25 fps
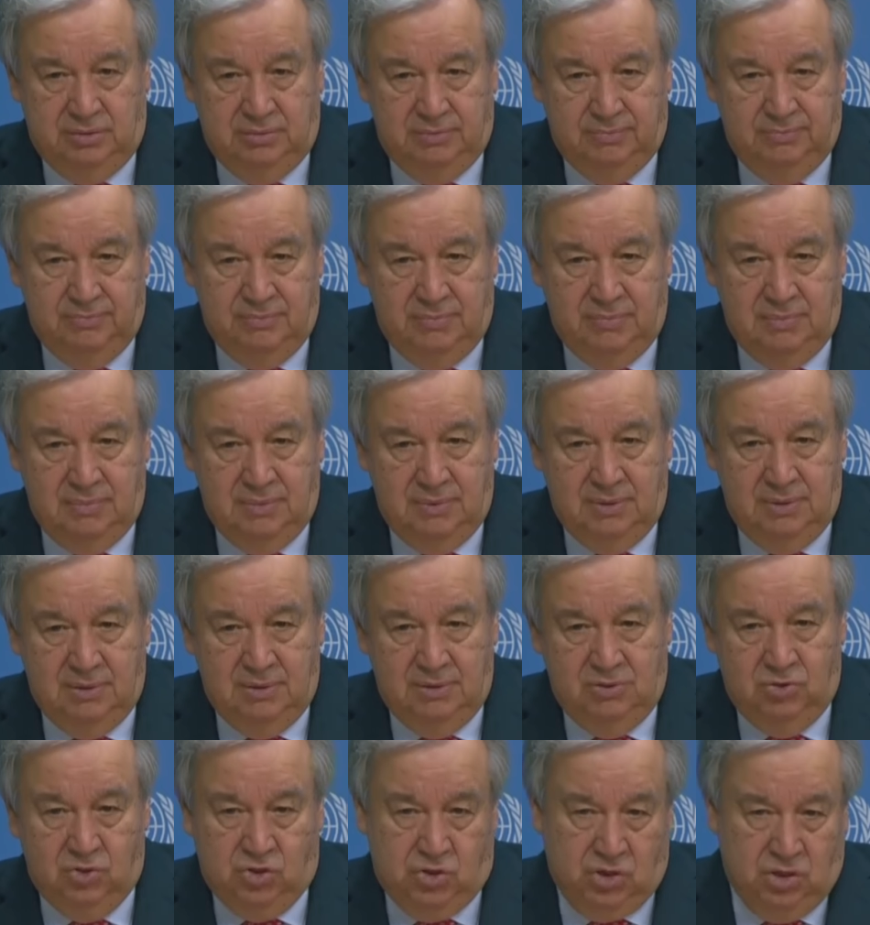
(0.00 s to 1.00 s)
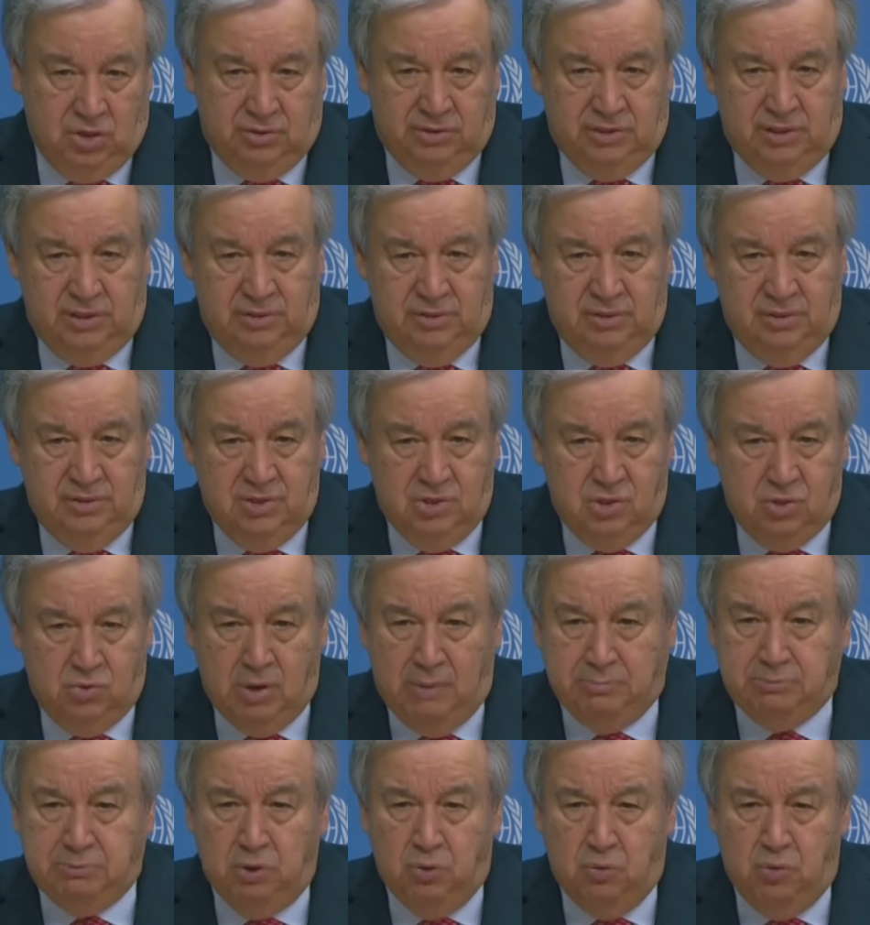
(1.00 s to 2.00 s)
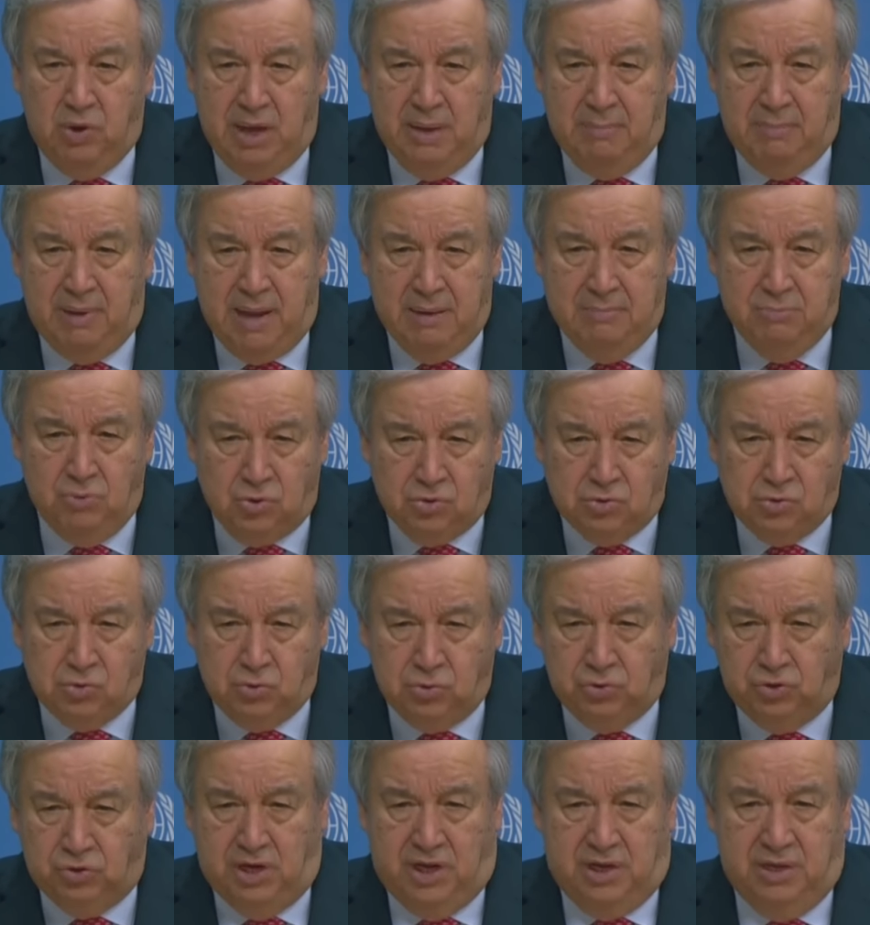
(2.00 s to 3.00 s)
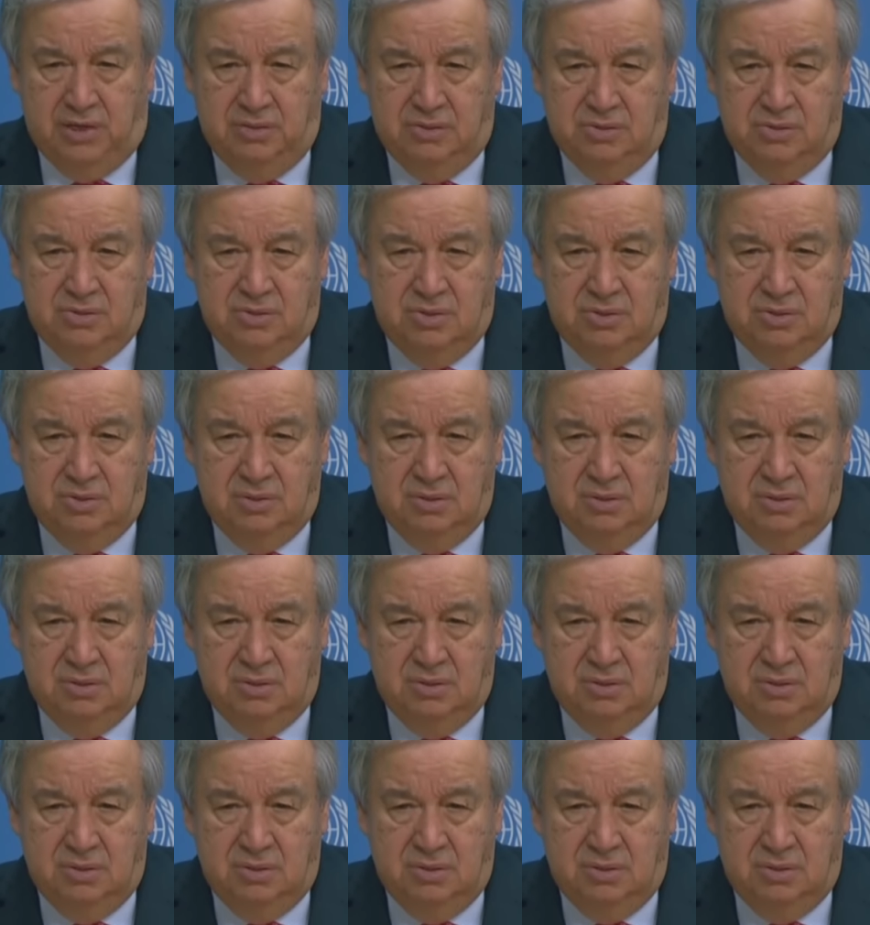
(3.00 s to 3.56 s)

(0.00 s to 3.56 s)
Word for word: and global warming as strongly as he does?